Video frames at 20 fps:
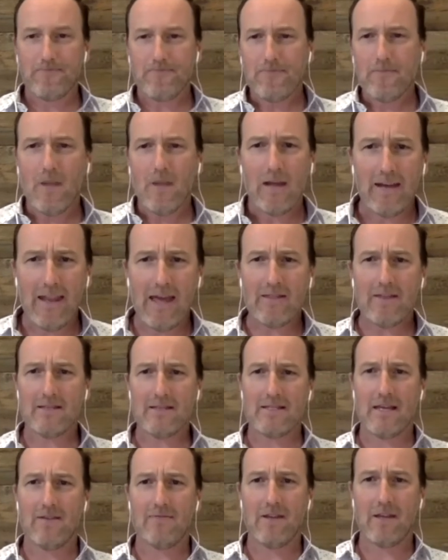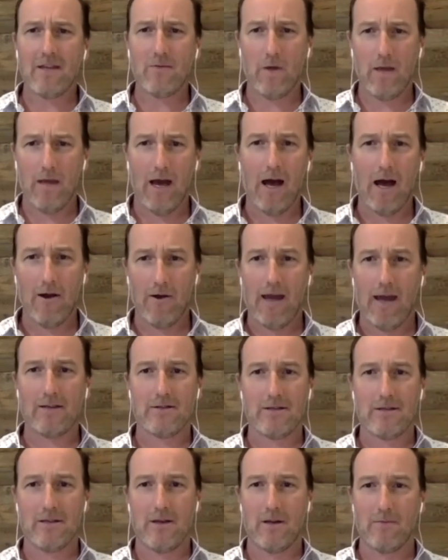Now, this evening, we are
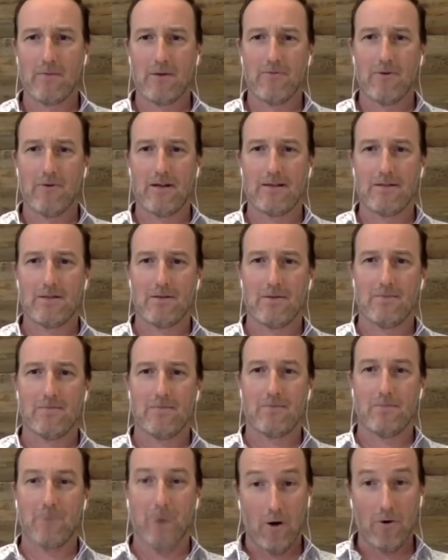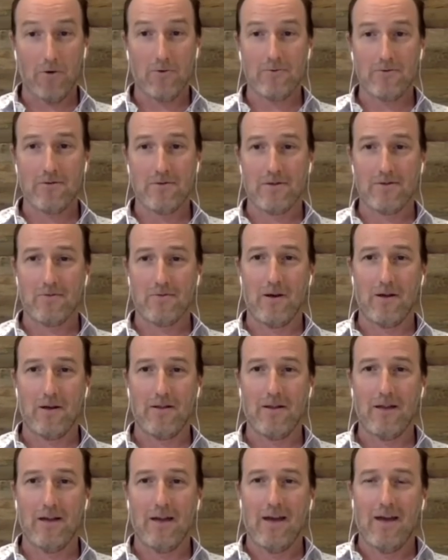actually going to be running some polls as
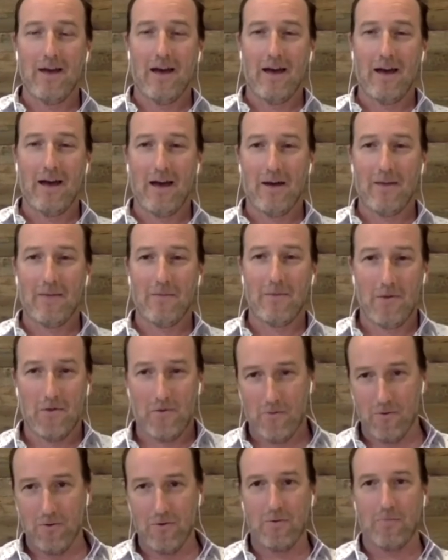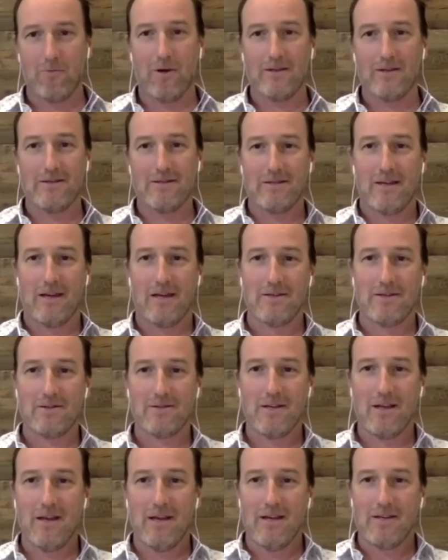well through the presentation,
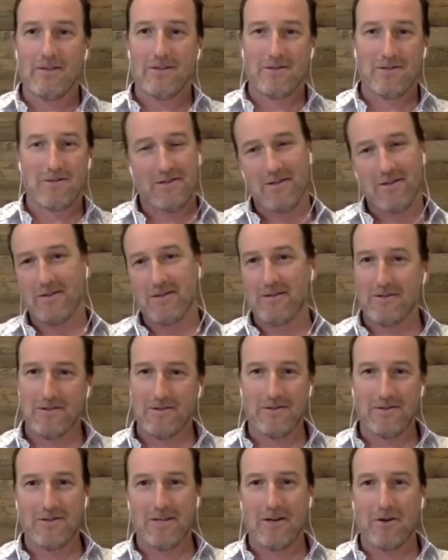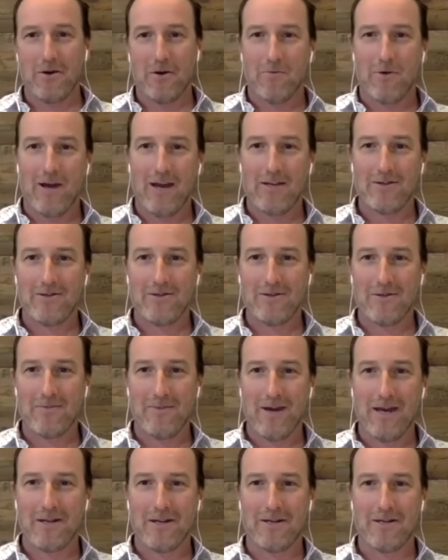just to check comprehension and
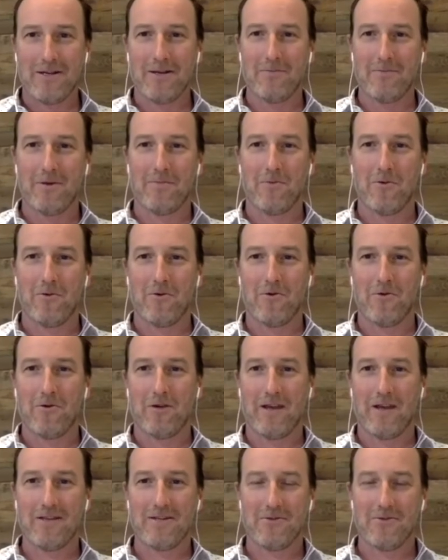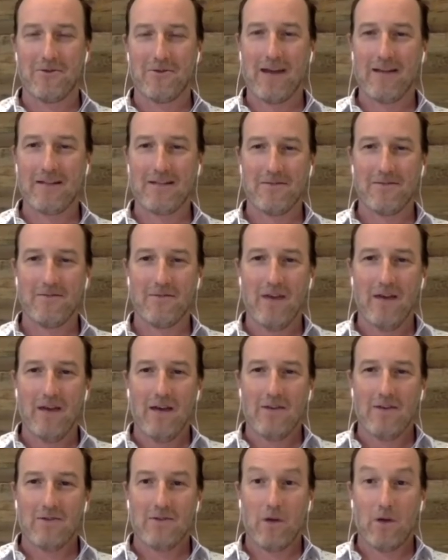make it a little bit more interactive.
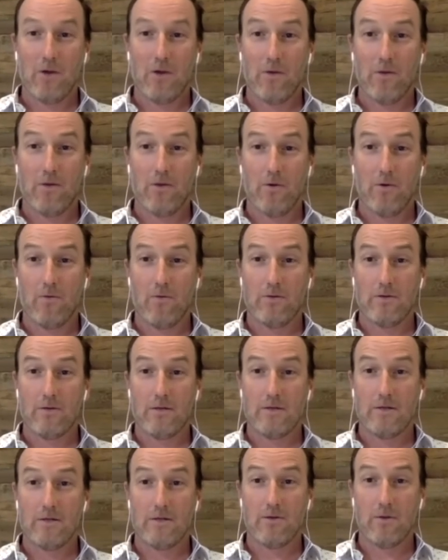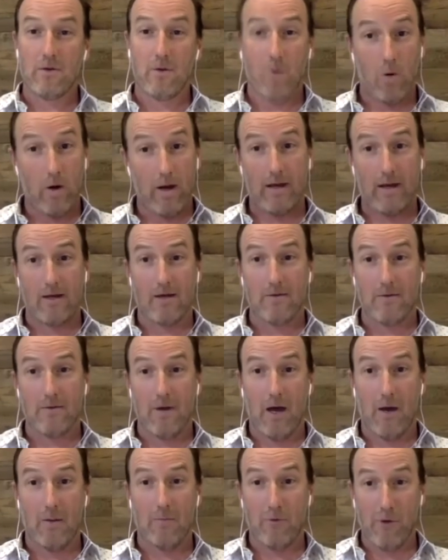So we thought we'd just do a quick
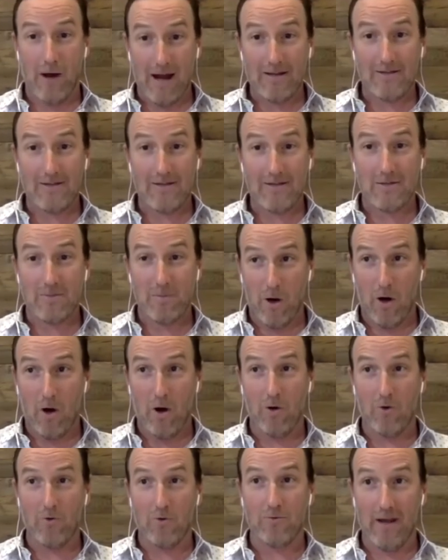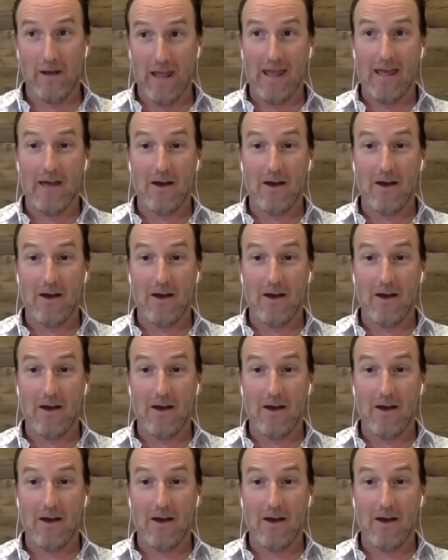practice poll now.